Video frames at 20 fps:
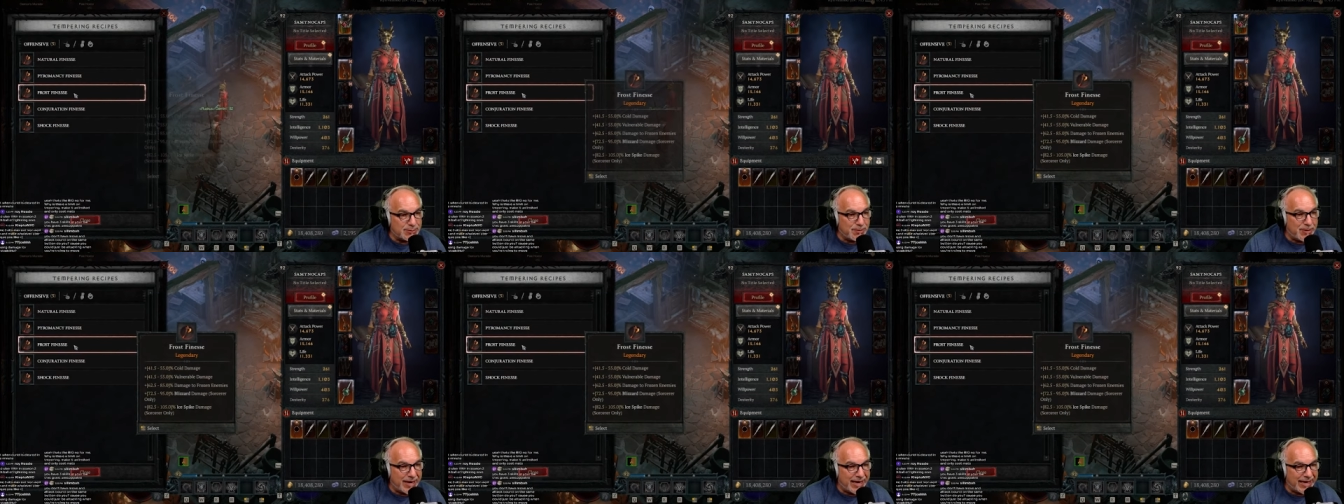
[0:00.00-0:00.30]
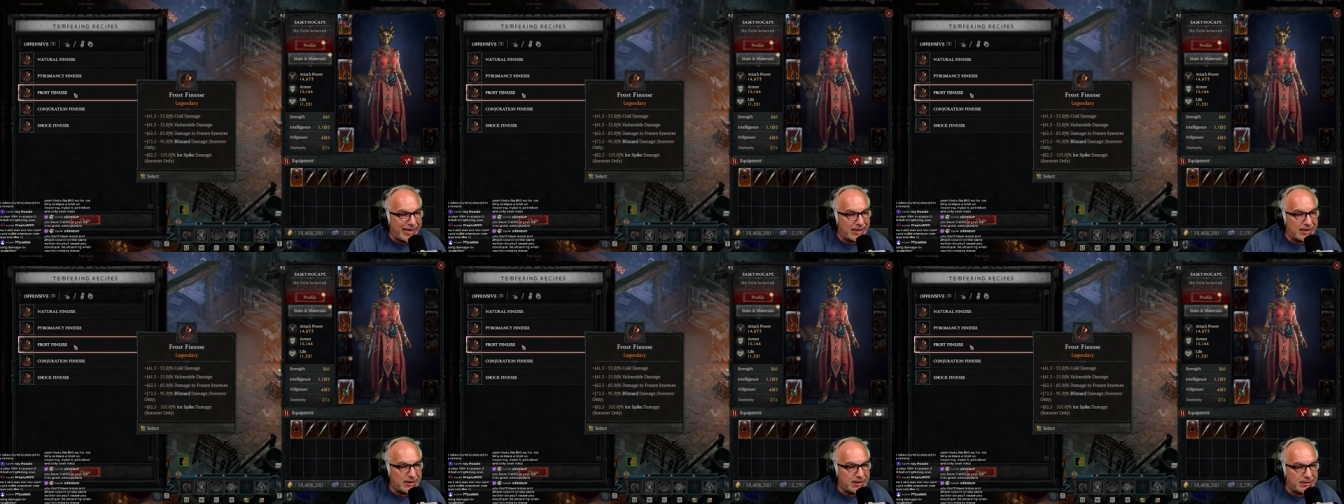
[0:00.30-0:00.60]
and
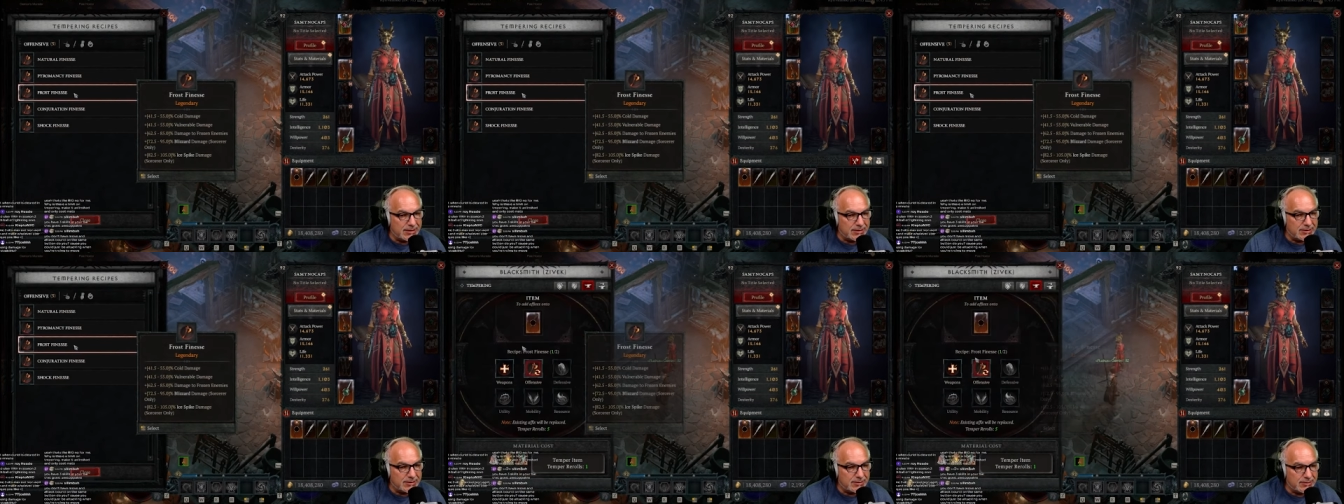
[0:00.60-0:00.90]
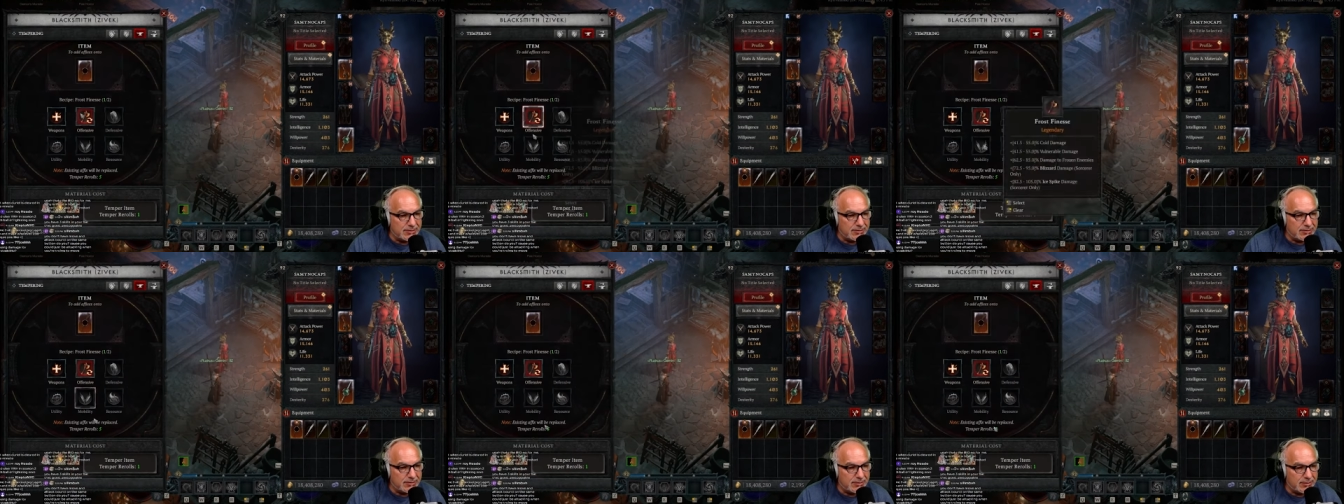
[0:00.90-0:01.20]
complained
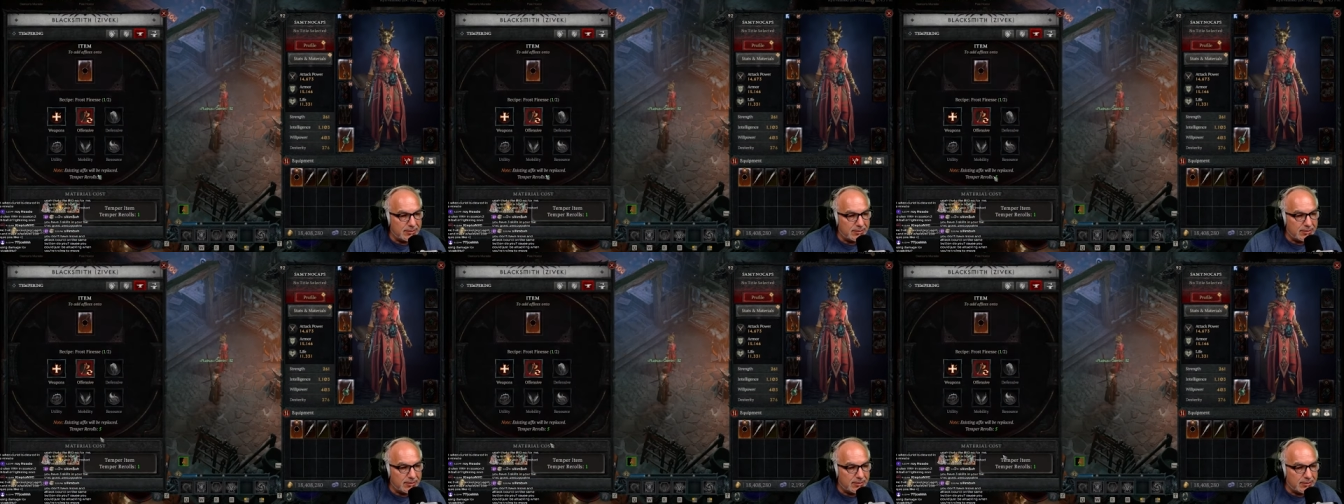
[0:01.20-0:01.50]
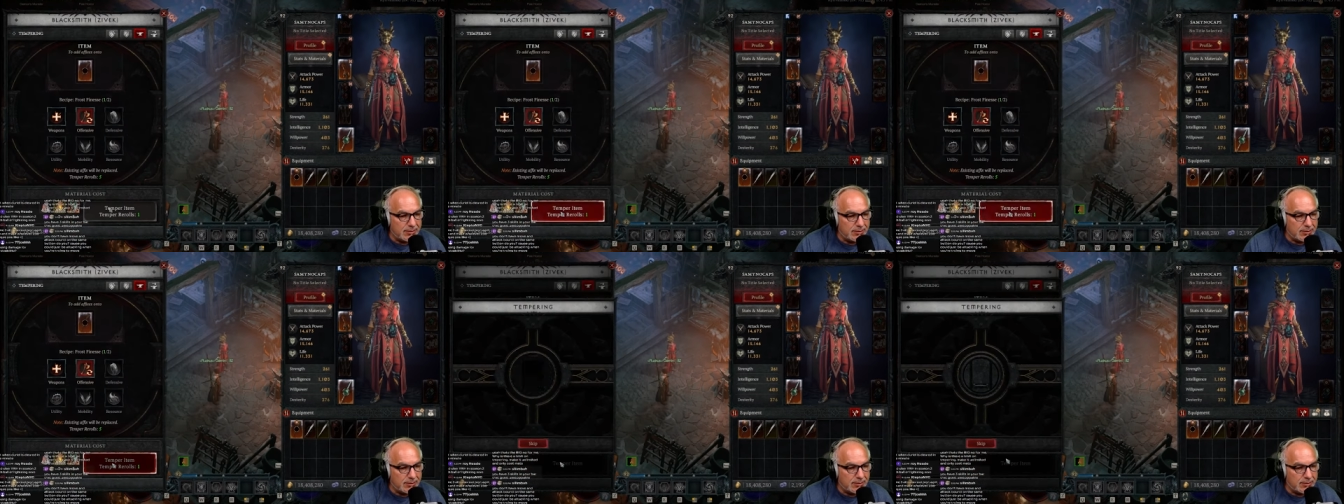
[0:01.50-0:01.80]
about it when
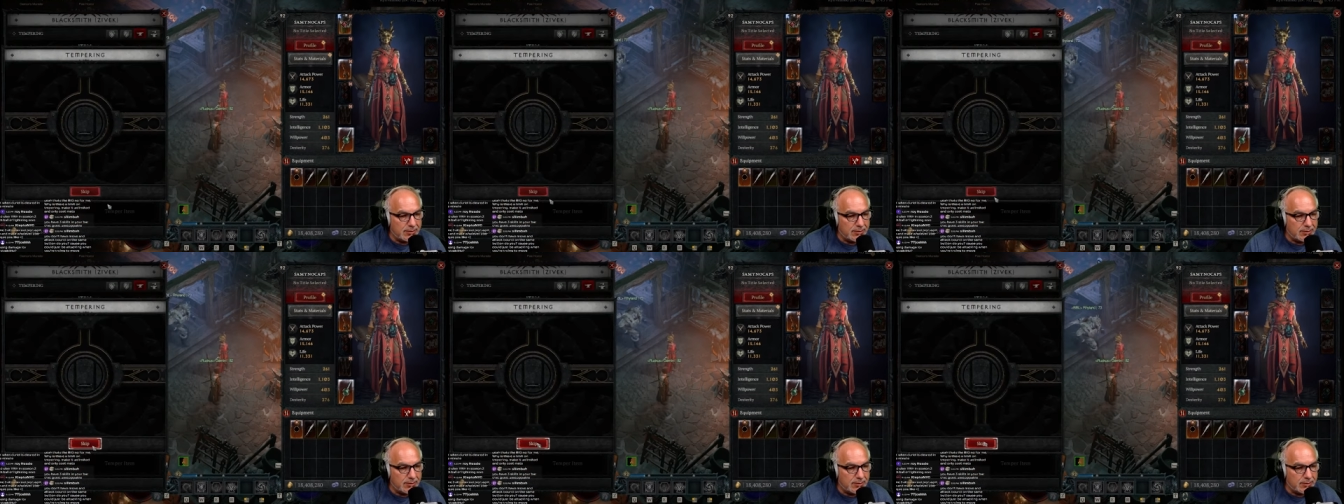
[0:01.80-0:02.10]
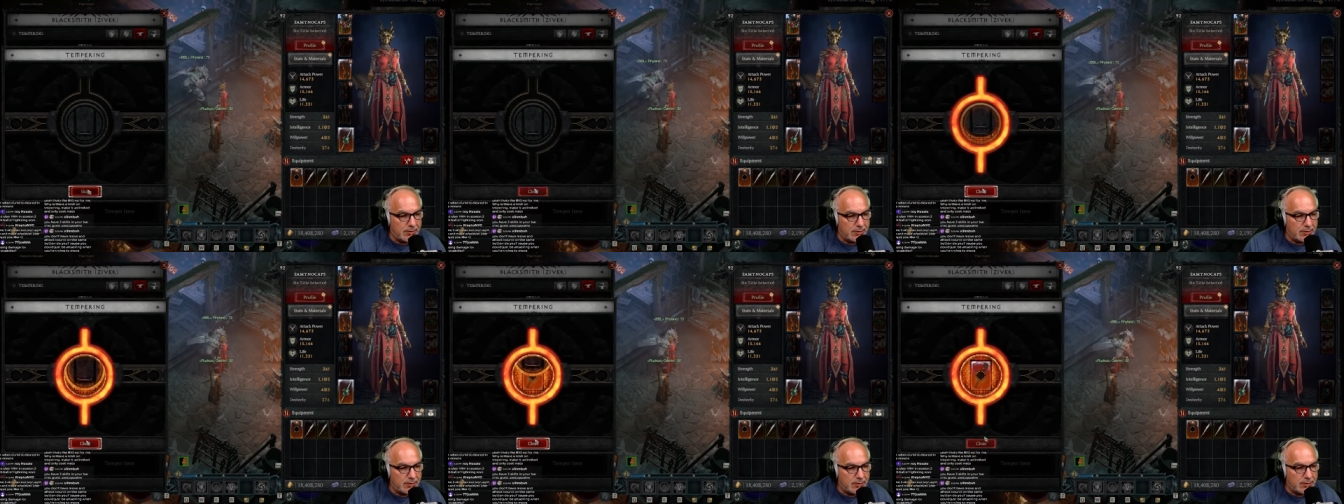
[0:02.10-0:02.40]
you're
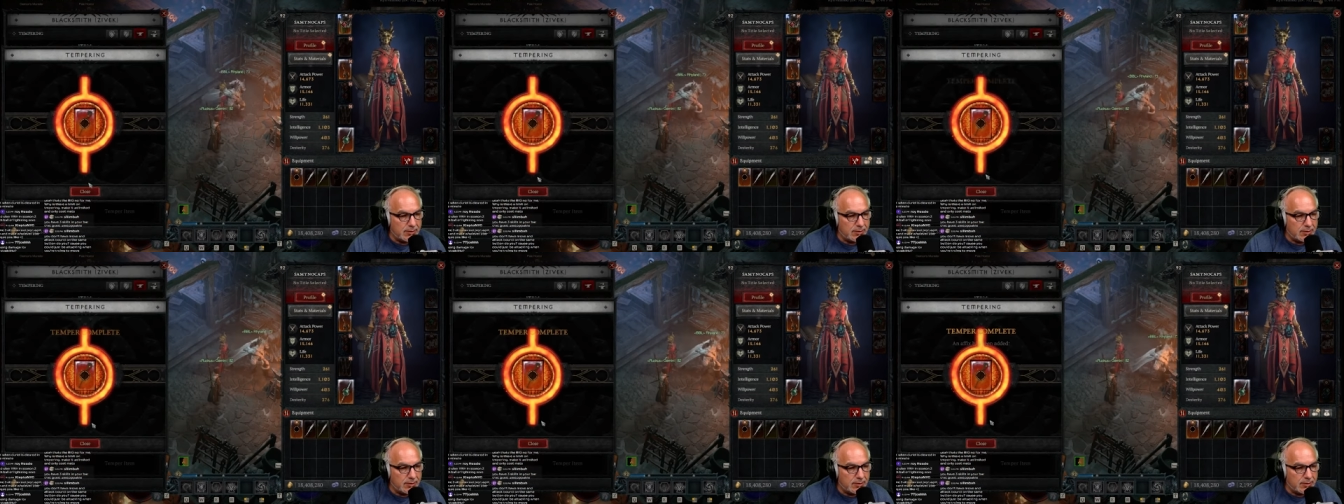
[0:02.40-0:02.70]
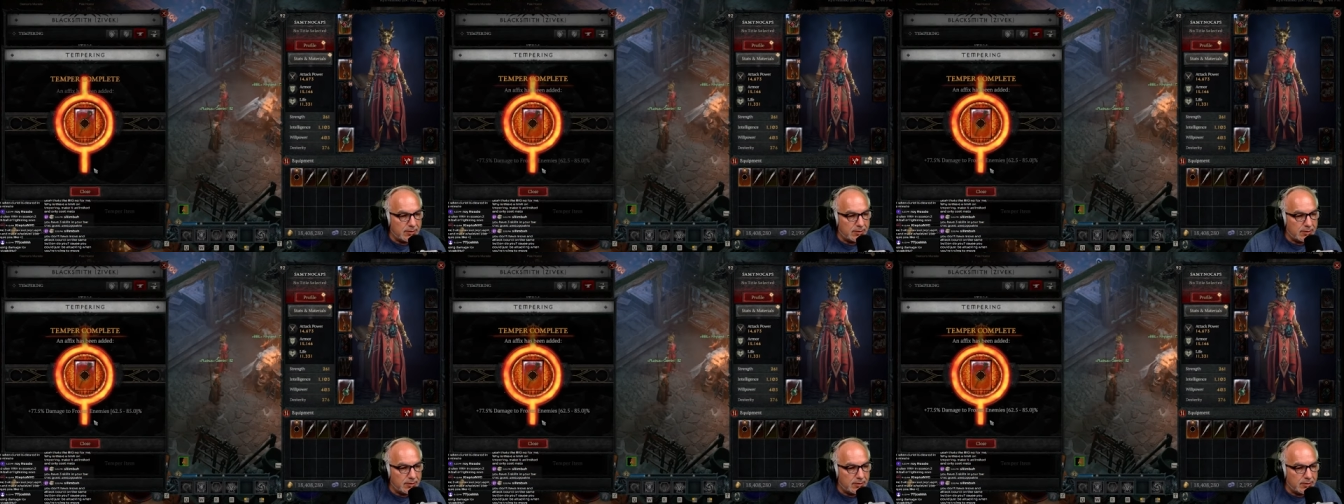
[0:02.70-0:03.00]
tempering an
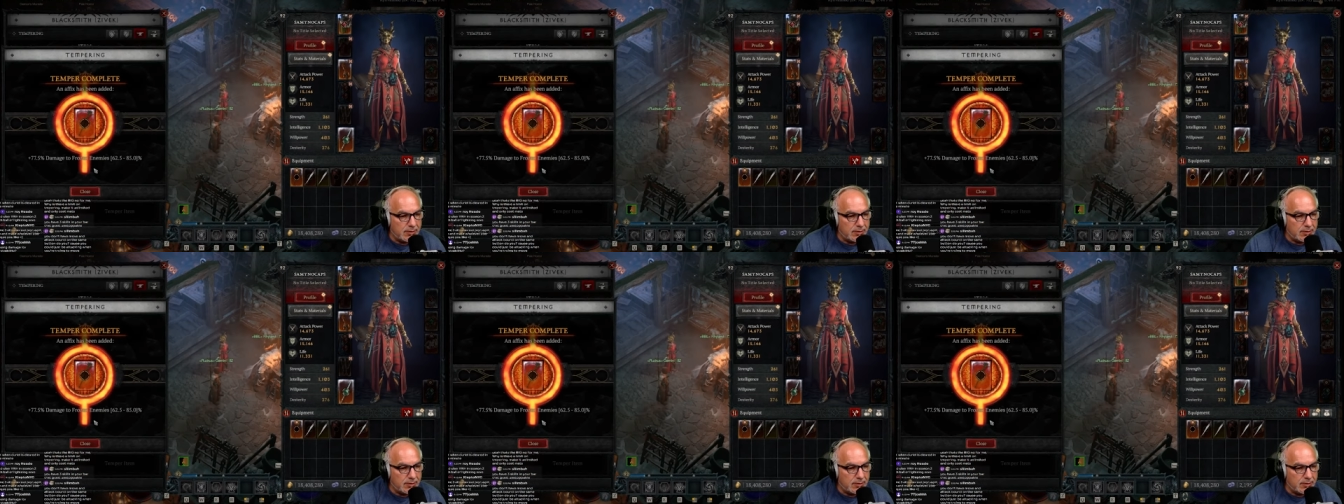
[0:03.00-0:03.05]
item